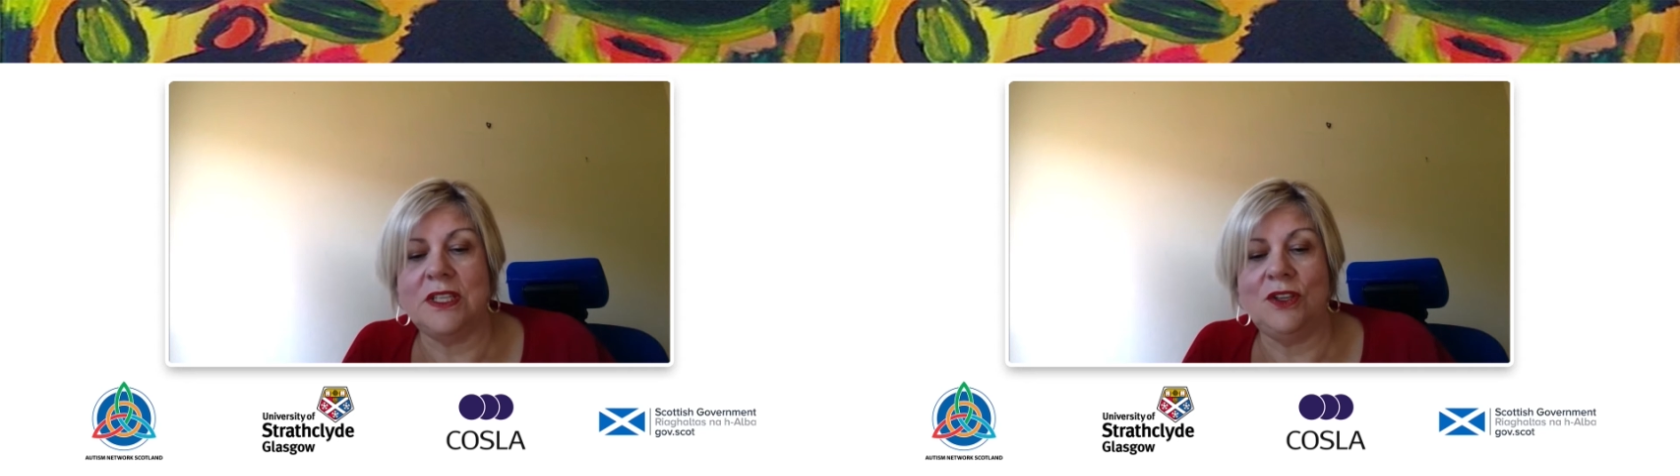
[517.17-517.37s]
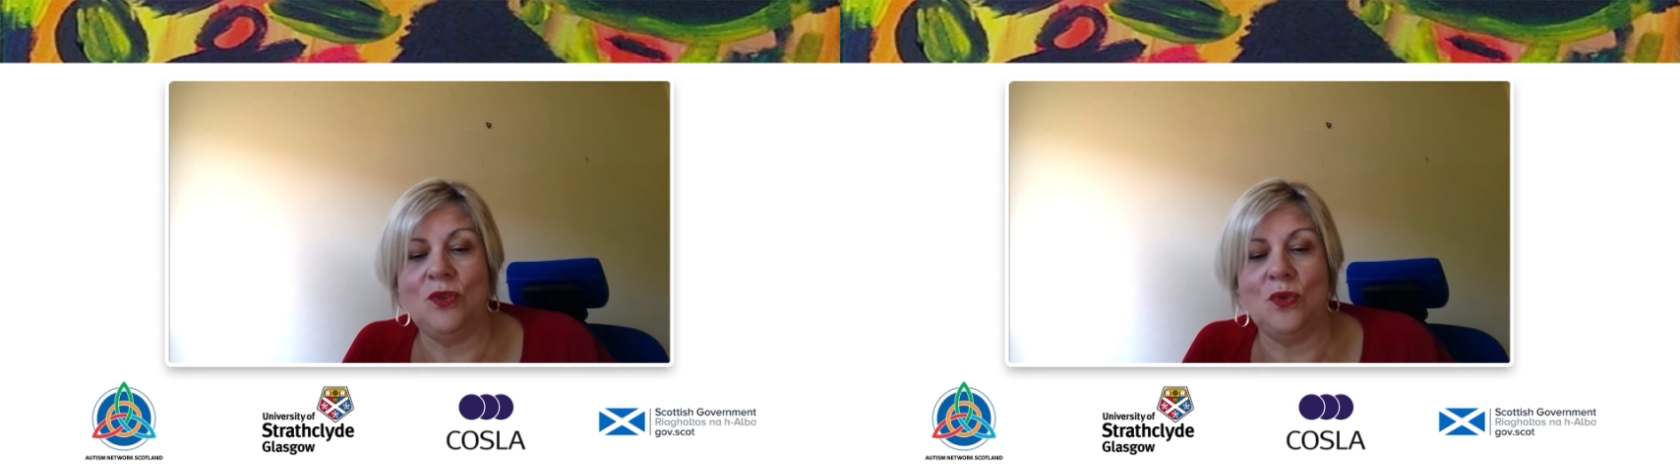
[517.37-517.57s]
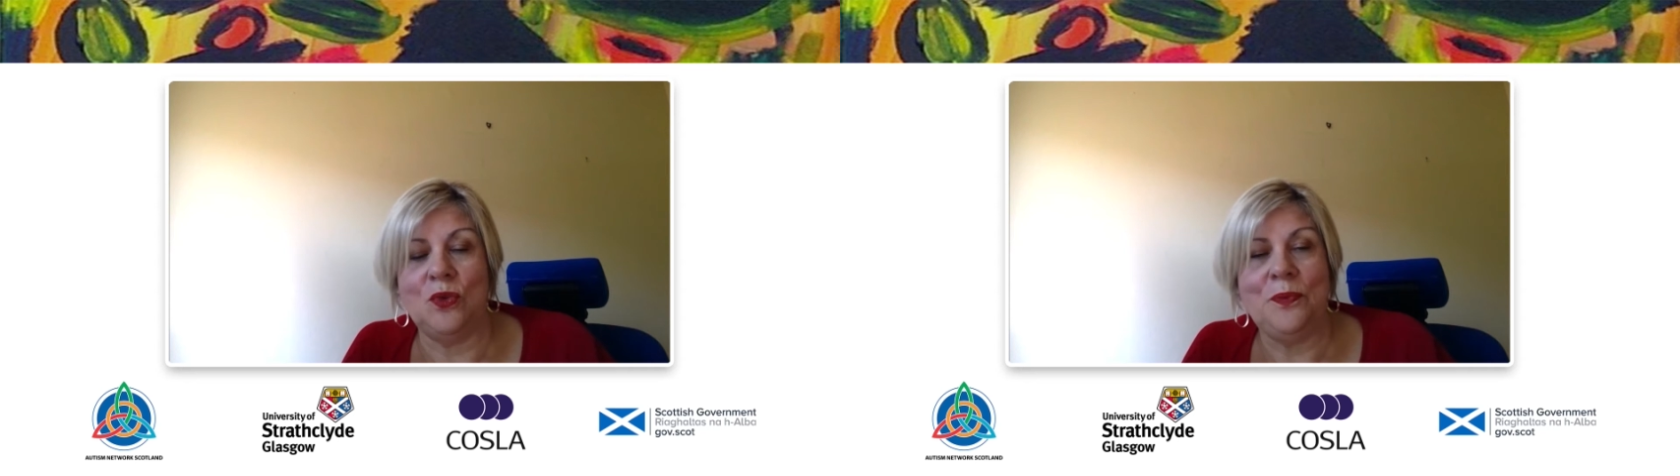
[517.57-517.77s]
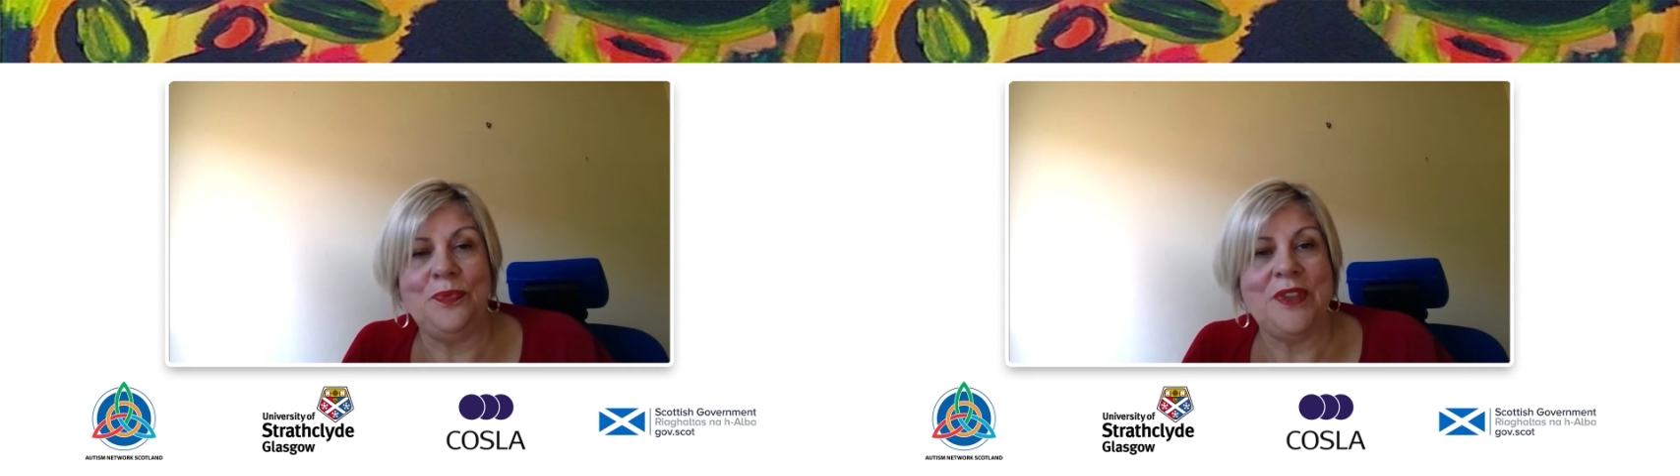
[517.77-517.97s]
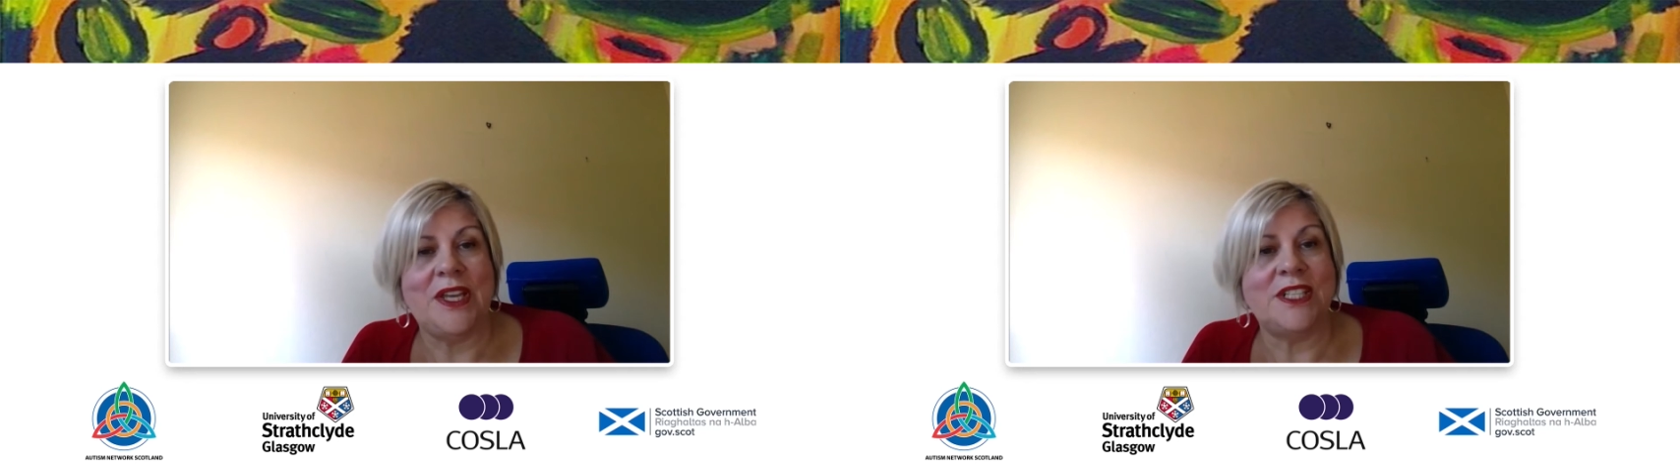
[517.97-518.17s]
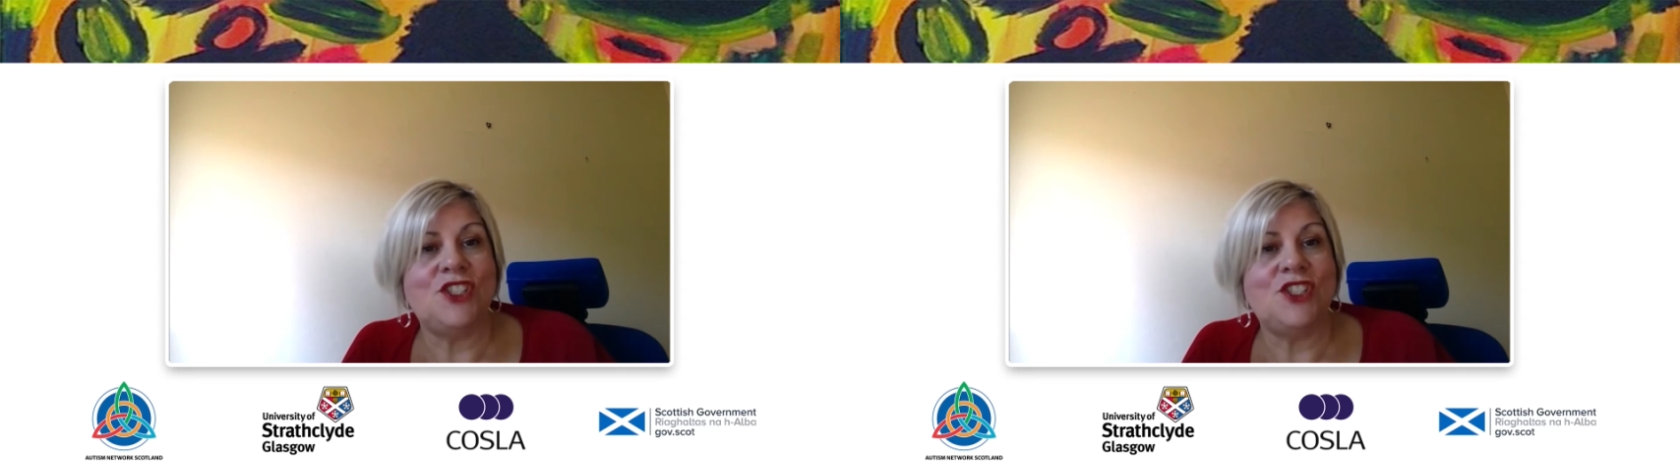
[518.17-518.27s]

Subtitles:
a